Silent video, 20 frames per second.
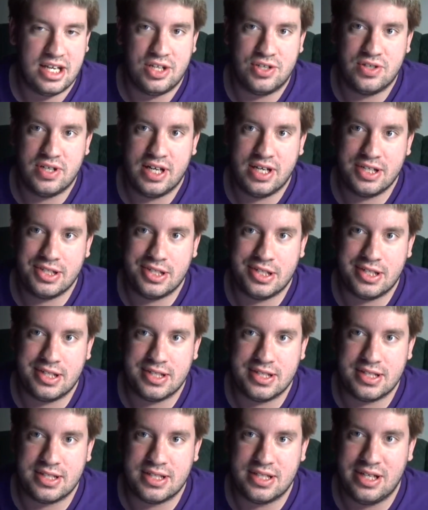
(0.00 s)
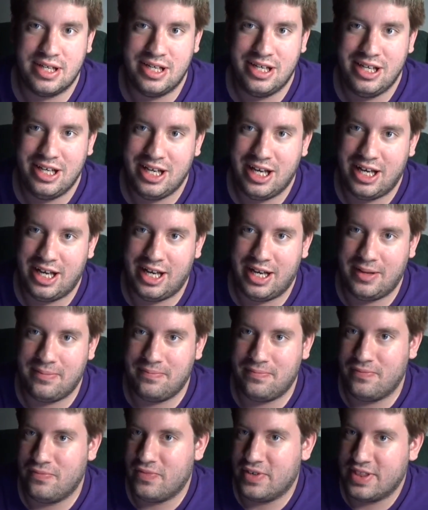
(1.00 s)
introductions.
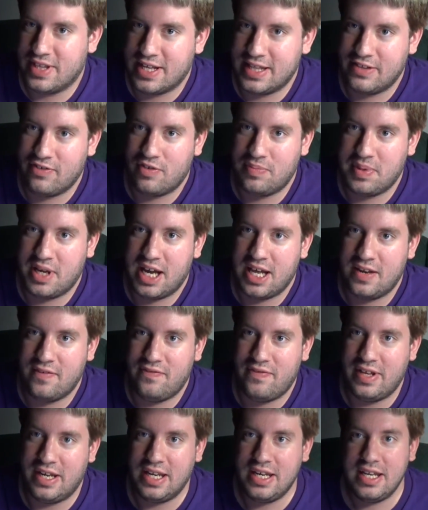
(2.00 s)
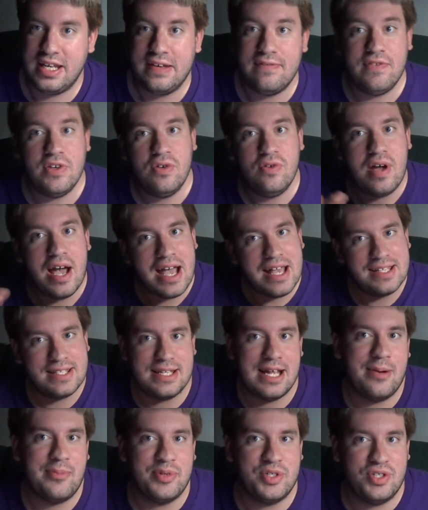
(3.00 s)
We thought that would be kind of fitting, give you guys an
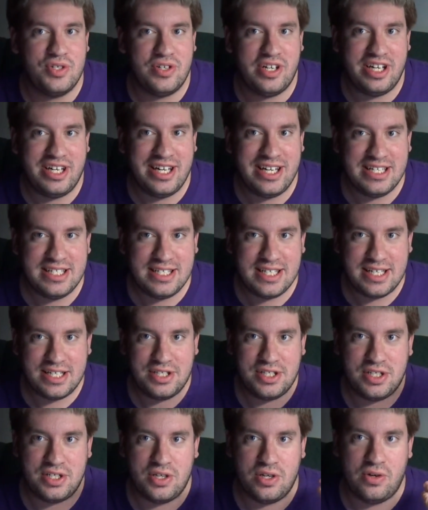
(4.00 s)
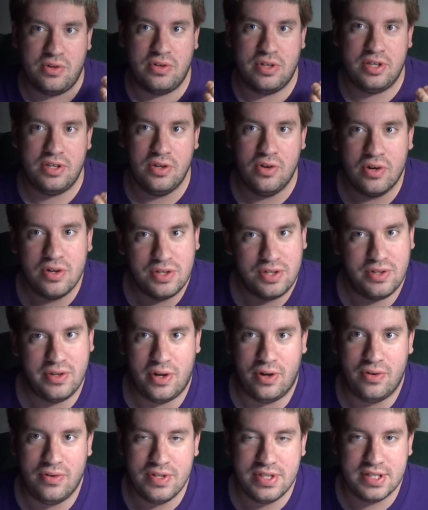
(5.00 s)
opportunity to get to know your new
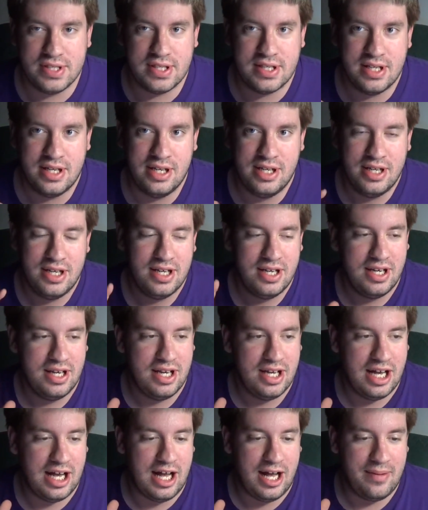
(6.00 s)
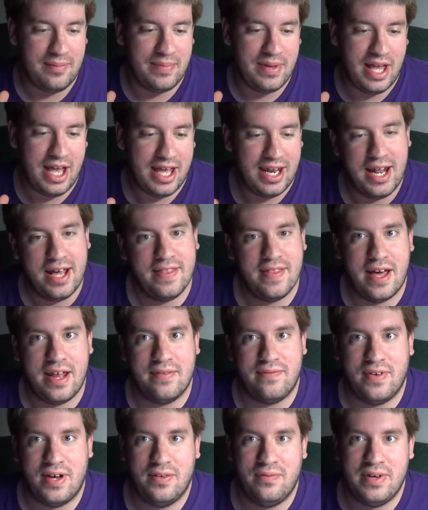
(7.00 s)
hosts. And I thought a
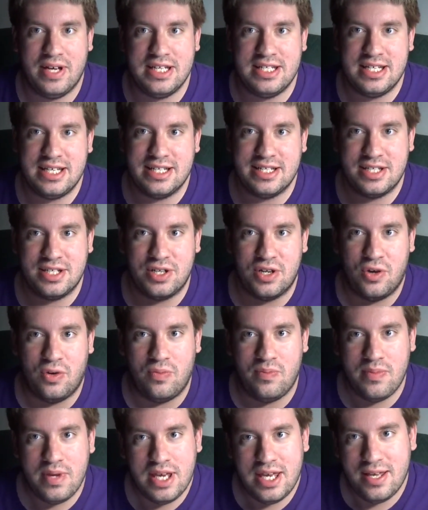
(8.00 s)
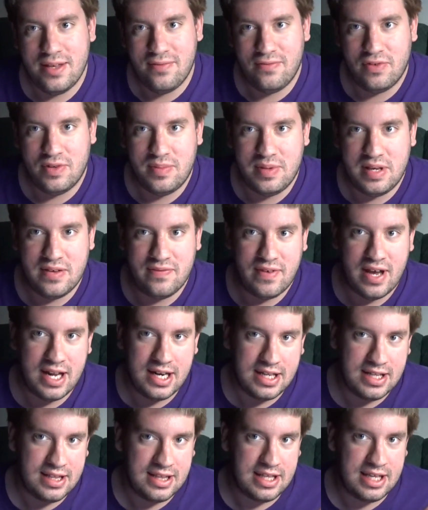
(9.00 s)
fun way to get to know me would be if I
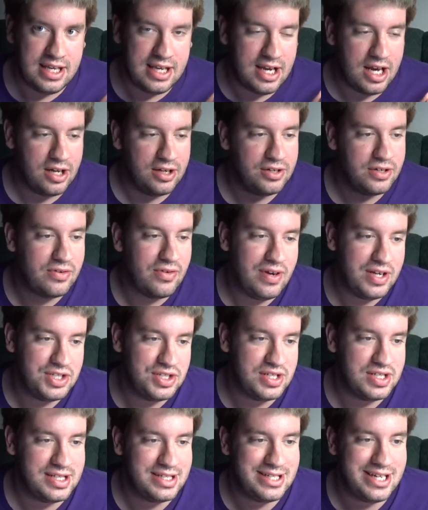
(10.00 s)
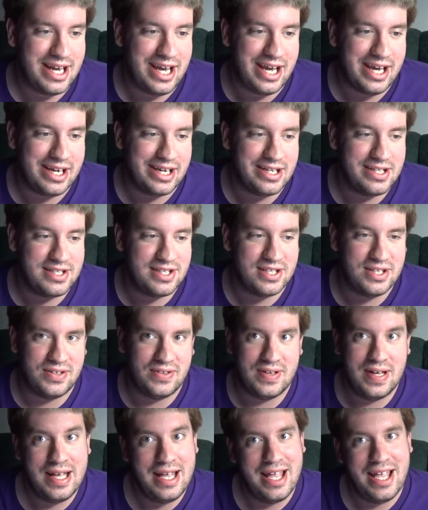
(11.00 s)
did the 100 questions tag. So,